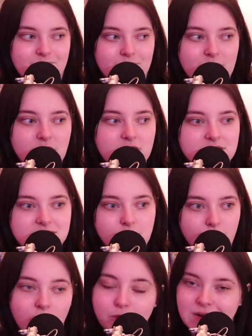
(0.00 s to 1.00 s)
Because there
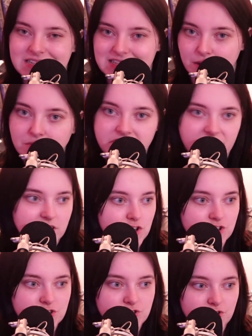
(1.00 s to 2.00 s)
will be something you
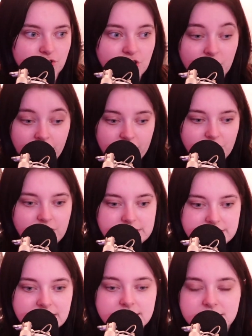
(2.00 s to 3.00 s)
can do. You can
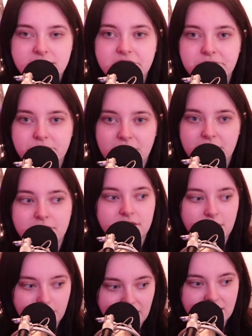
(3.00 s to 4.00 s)
sit down with
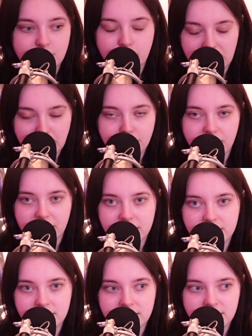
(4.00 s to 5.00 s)
a pen and paper,
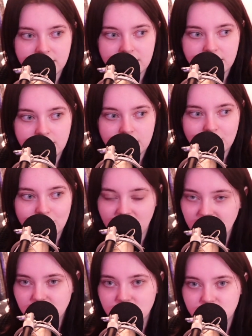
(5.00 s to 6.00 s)

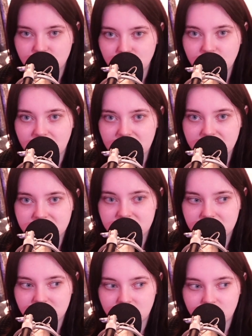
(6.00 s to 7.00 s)
write your to-do list,
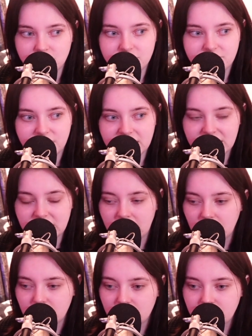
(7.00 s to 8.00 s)
figure it
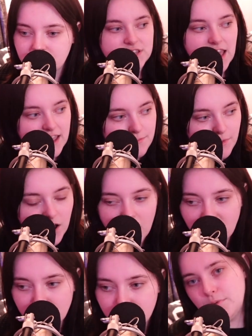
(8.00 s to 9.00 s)
out, type it
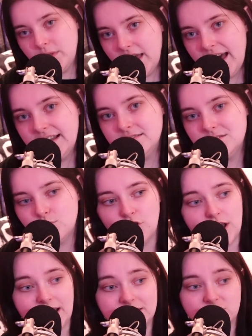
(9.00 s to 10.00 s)
up, plans,
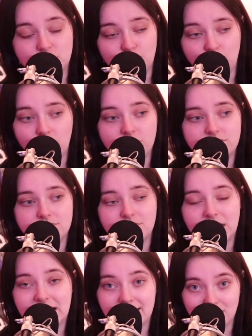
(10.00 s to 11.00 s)
what it is you want,
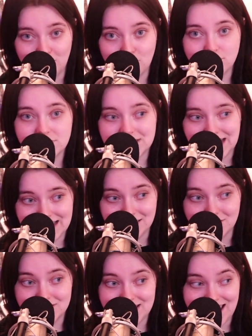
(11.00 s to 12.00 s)
make a goal, set
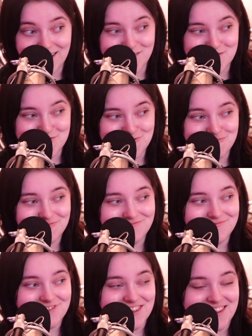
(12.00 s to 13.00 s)
a goal,
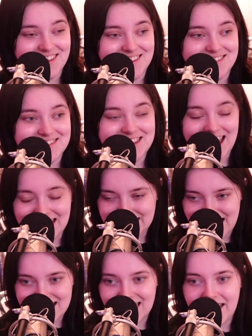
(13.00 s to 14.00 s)
set a
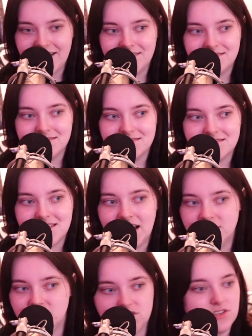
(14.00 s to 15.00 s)
deadline,
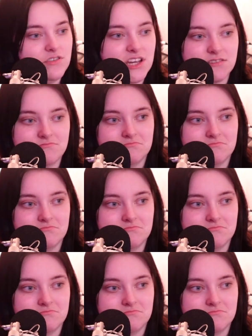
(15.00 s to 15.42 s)
and just do it.